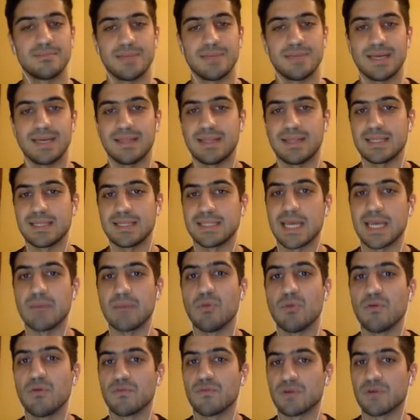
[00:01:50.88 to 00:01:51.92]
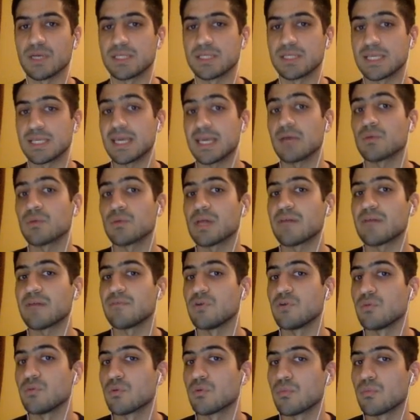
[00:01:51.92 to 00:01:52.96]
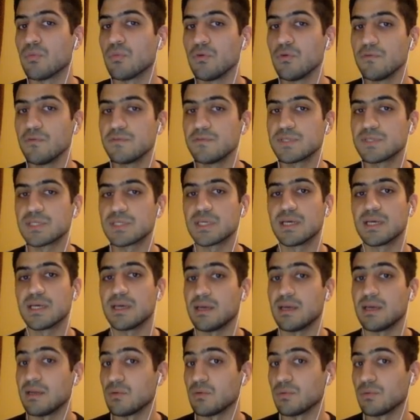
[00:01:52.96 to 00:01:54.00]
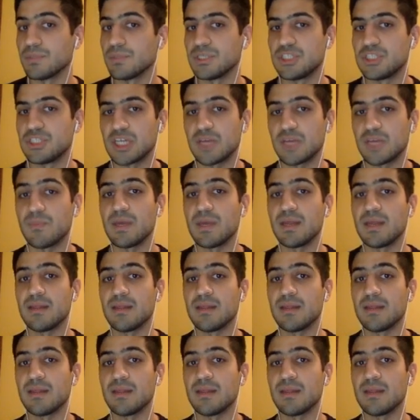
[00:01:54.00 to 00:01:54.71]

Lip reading: then it's game over because the king will have no more moves and it will be checkmate.